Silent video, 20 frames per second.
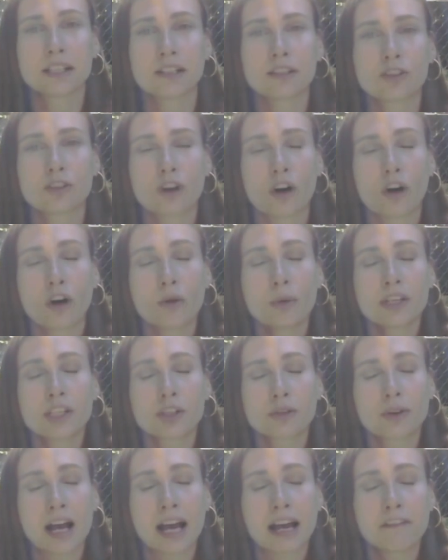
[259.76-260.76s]
is to always
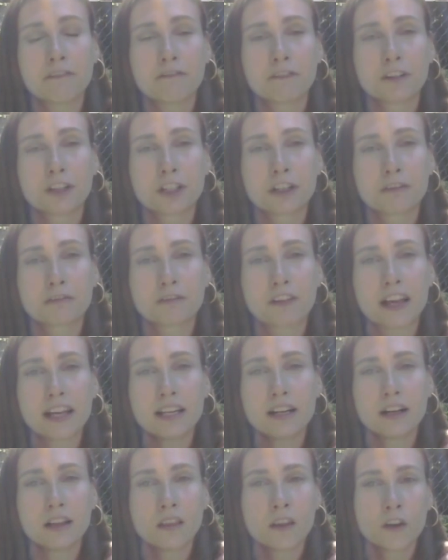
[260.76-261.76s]
arrive for your flight
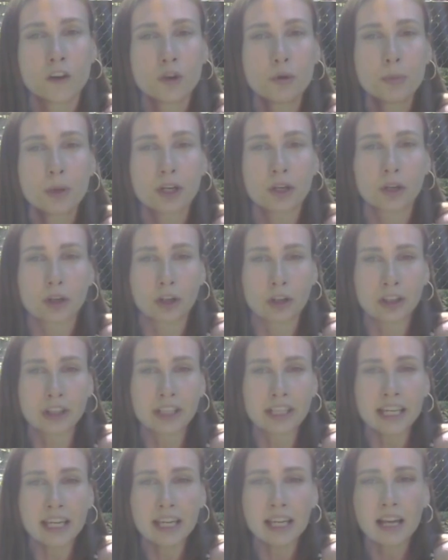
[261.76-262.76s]
a little bit
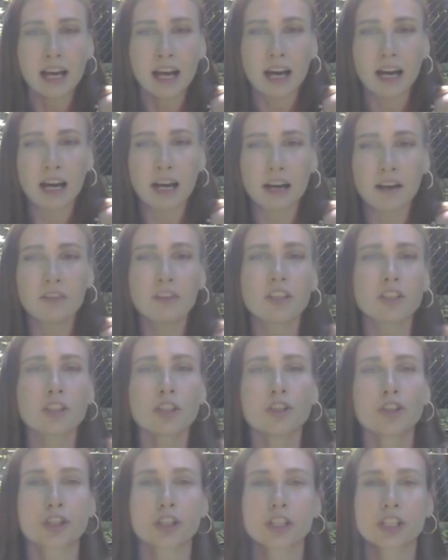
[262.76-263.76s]
early. Um, this
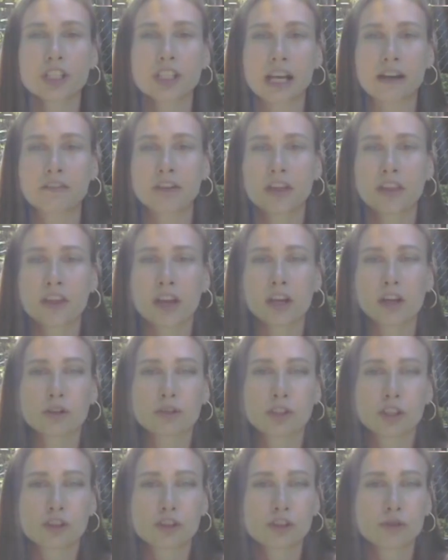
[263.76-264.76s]
ensures everything
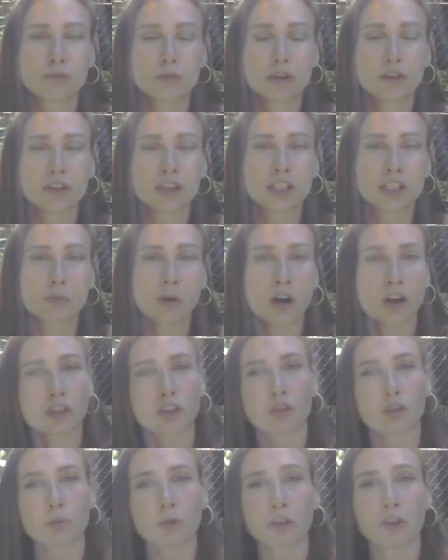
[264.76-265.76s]
goes as smoothly as
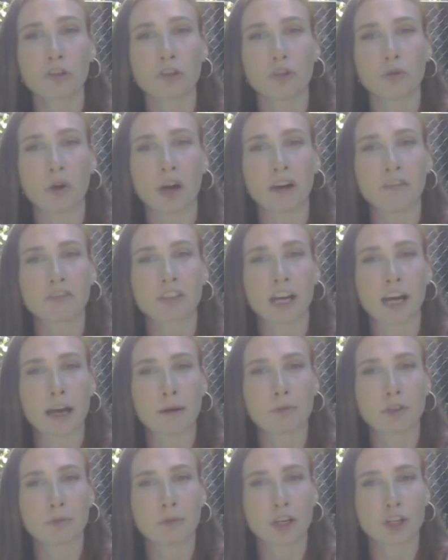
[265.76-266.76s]
possible. You have time
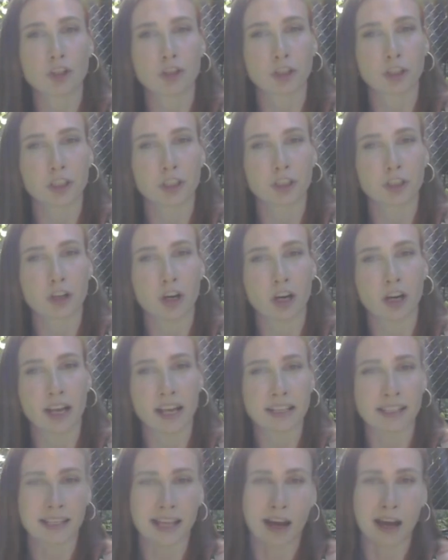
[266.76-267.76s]
to make sure your dog
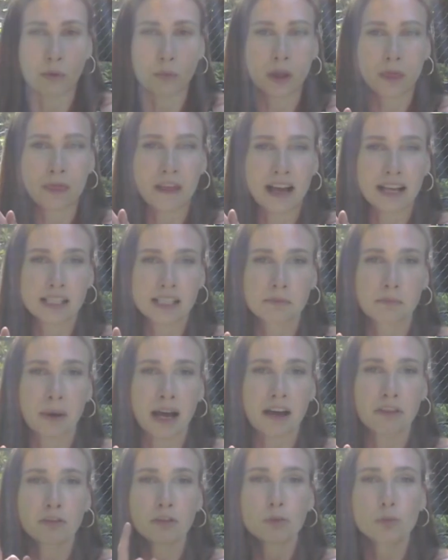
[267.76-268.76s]
has that one last
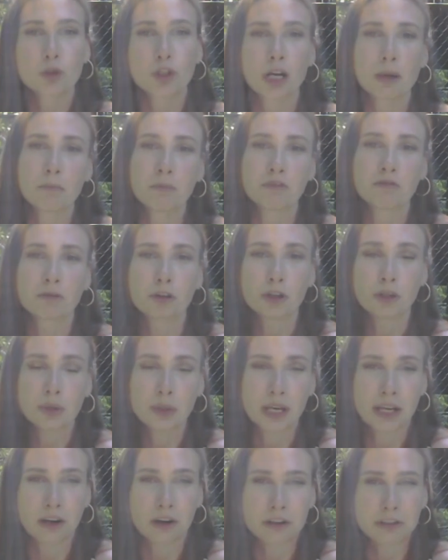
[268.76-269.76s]
bathroom trip before you
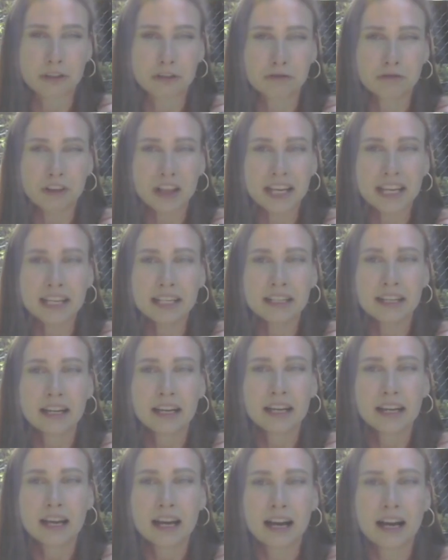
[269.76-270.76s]
get on your flight,
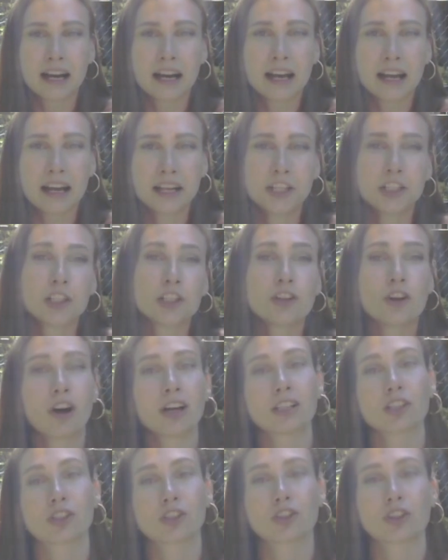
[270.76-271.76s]
uh, and you're
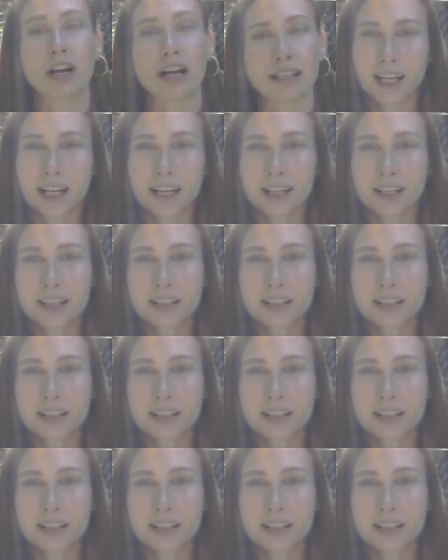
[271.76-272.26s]
not stressed.